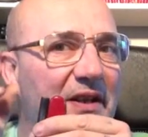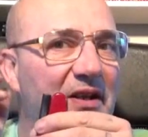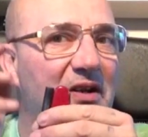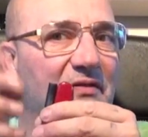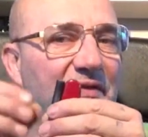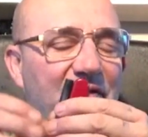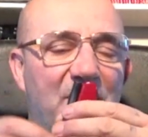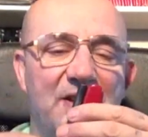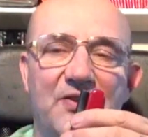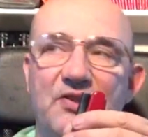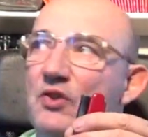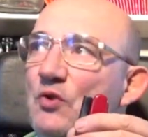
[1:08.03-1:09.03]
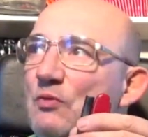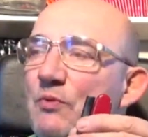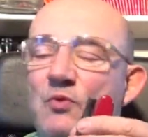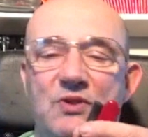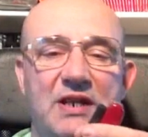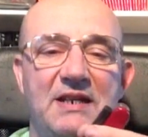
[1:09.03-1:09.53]
I can't find a
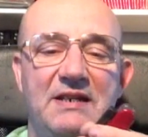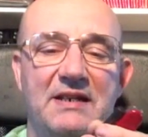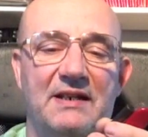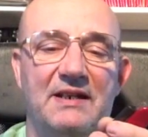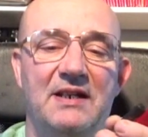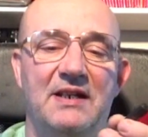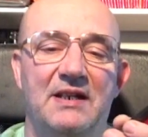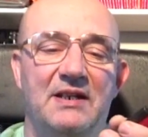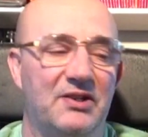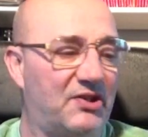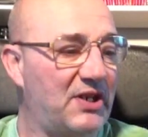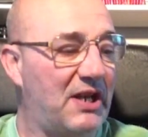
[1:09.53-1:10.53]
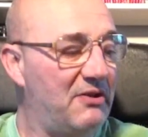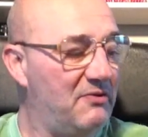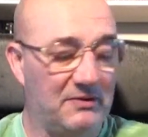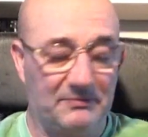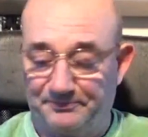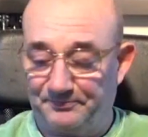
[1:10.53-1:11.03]
suitable Tinder? So
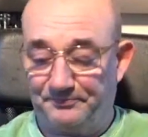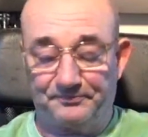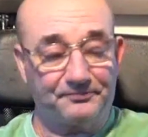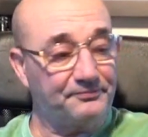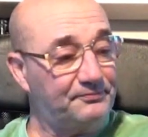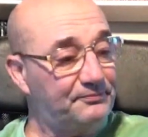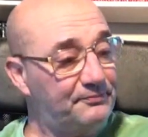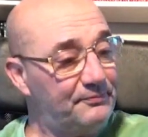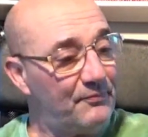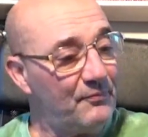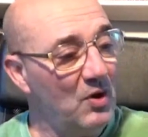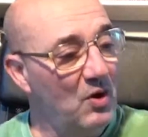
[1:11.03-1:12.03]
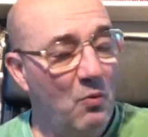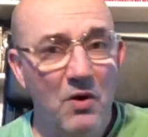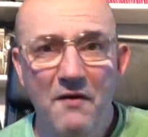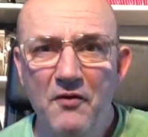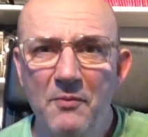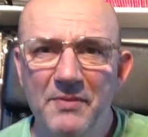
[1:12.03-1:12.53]

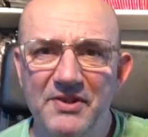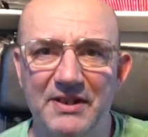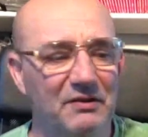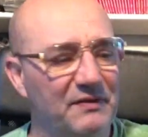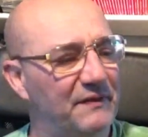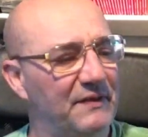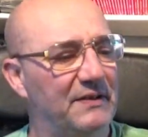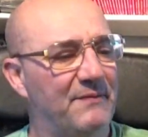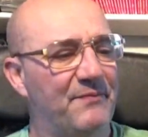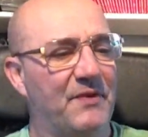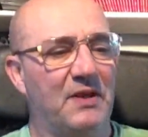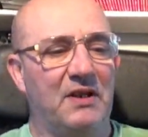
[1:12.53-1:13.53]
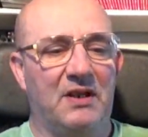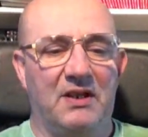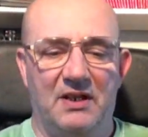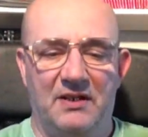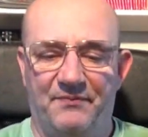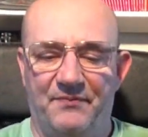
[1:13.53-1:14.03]
what I've got myself
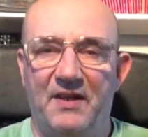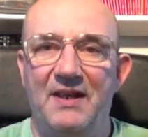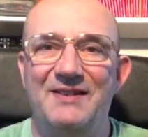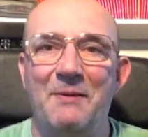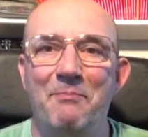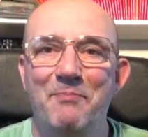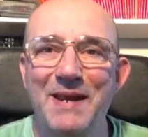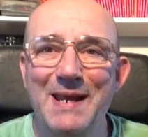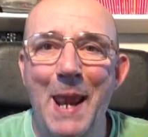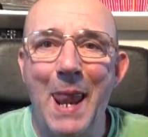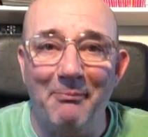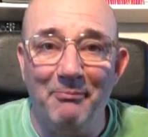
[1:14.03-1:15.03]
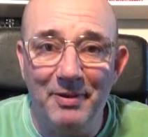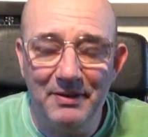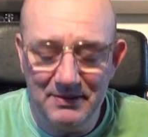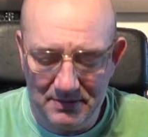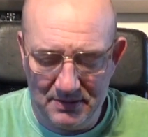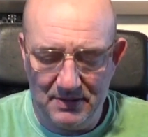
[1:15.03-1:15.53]
is a big lump
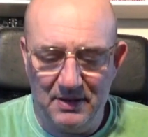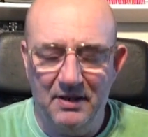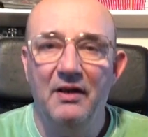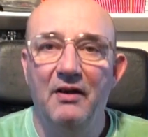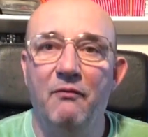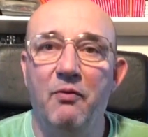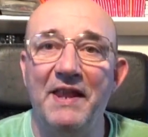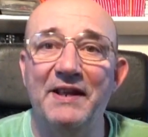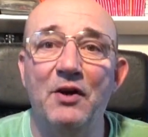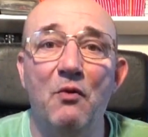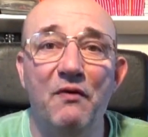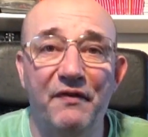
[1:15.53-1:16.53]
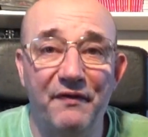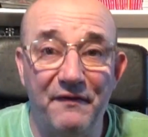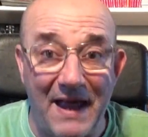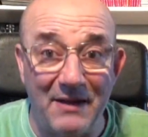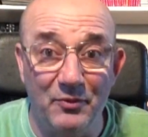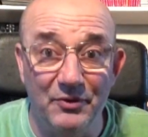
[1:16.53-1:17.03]
of what they call
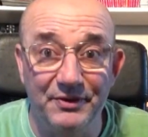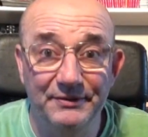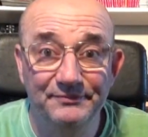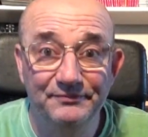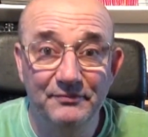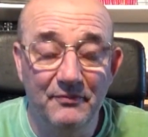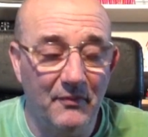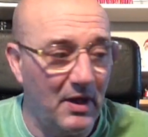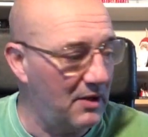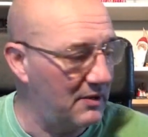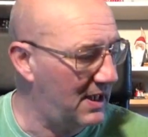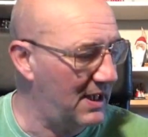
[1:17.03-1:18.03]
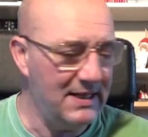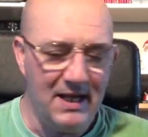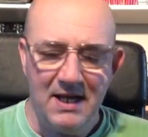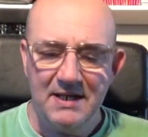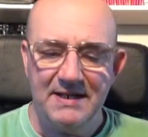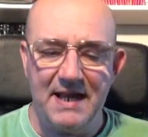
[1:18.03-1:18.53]
fatwood. Okay,
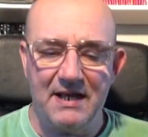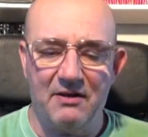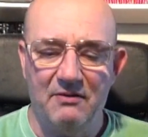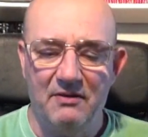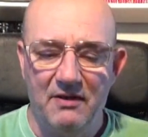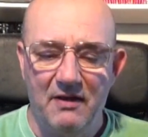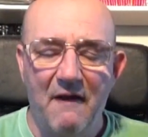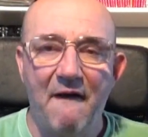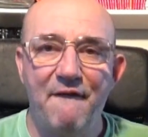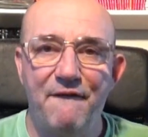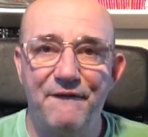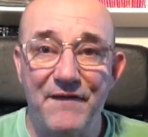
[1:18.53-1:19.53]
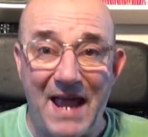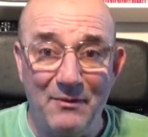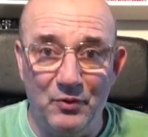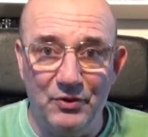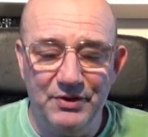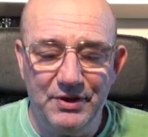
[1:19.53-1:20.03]
now
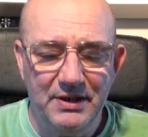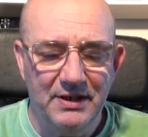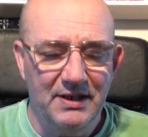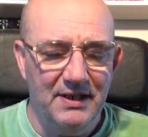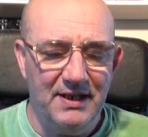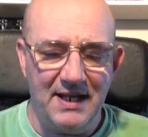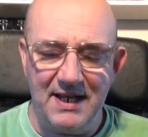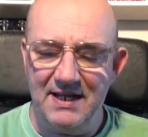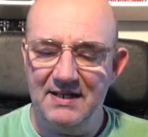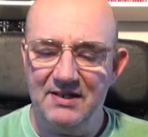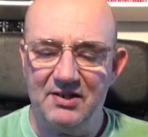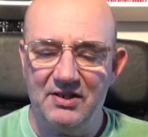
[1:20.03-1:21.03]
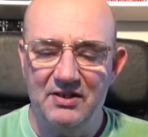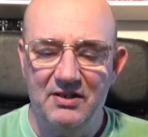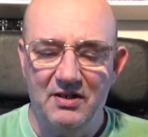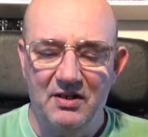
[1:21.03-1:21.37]
fatwood is